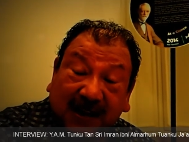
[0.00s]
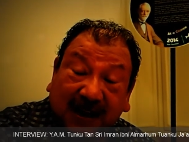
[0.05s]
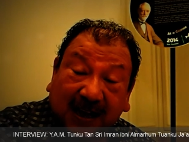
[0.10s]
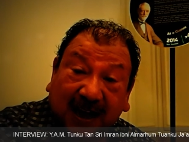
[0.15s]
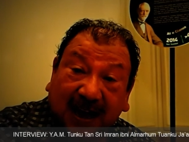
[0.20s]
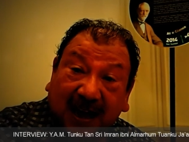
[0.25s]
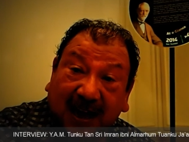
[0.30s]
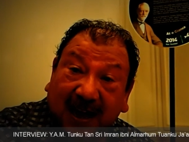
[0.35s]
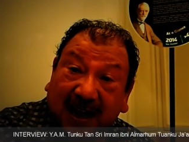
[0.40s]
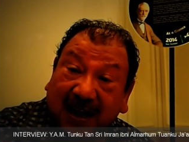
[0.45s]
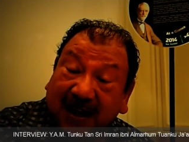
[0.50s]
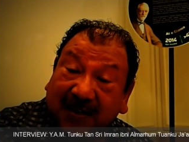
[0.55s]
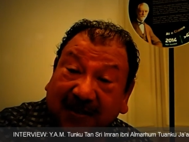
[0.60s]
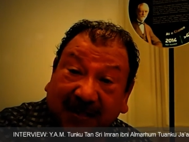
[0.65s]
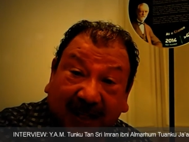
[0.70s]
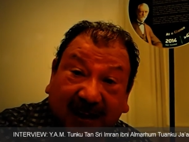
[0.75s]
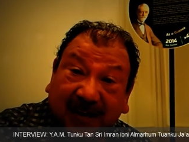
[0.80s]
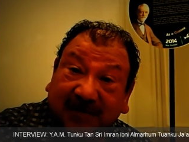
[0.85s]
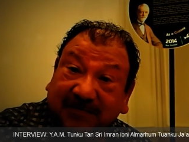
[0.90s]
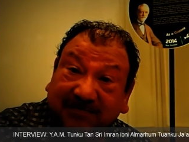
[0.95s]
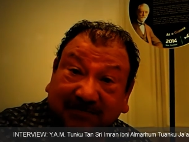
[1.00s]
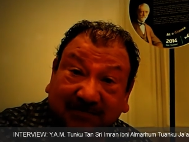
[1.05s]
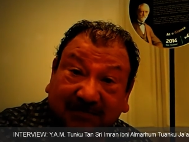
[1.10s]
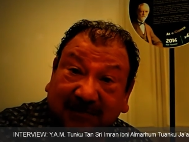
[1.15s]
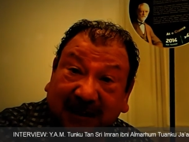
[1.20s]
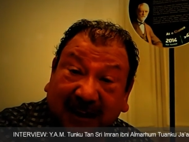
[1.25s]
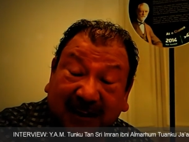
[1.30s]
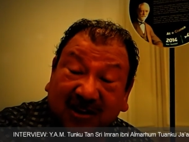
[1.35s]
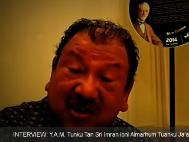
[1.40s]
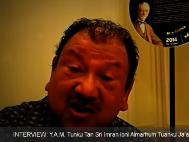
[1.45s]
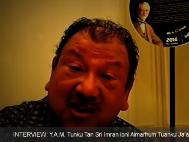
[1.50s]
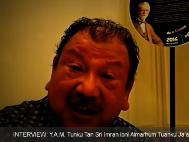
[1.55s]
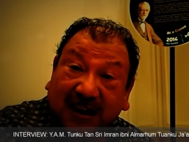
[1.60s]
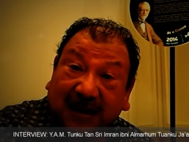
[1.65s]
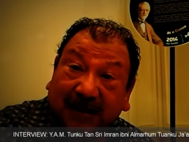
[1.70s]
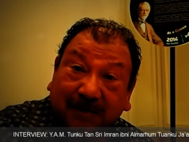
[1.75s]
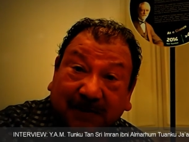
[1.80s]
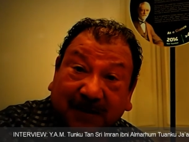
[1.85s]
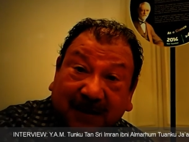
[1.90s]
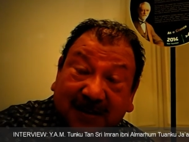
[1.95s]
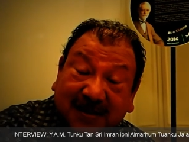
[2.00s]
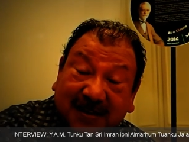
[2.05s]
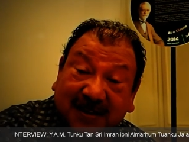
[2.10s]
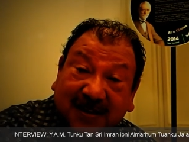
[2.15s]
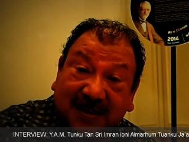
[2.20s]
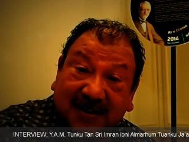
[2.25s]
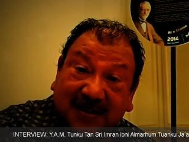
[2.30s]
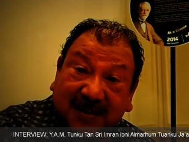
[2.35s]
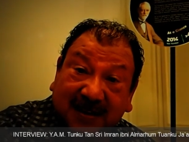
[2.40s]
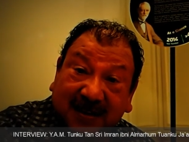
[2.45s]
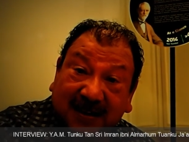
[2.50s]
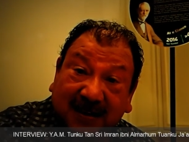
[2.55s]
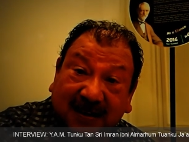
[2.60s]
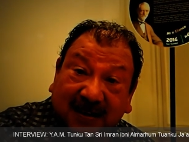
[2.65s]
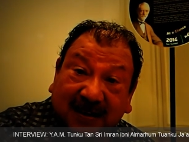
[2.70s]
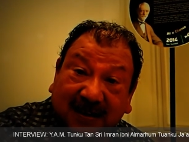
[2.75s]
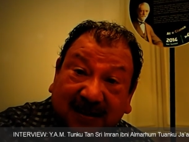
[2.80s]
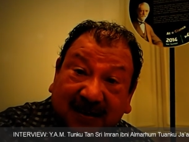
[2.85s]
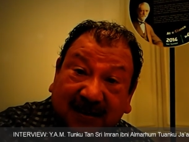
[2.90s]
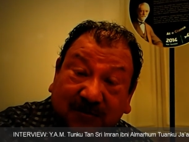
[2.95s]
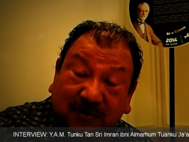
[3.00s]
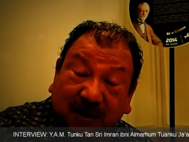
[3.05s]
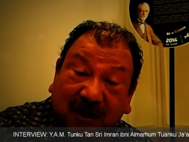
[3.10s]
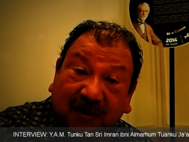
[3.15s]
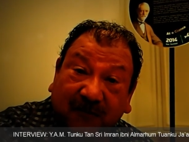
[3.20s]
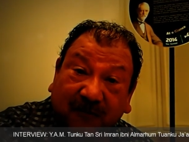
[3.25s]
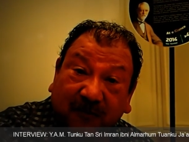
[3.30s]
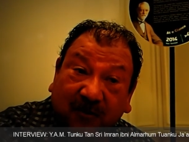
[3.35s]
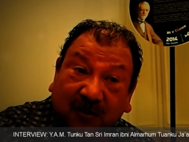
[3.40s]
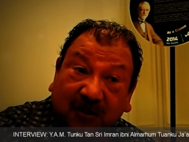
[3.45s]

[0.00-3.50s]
Uh, then enjoy it because it is uh, it's wonderful.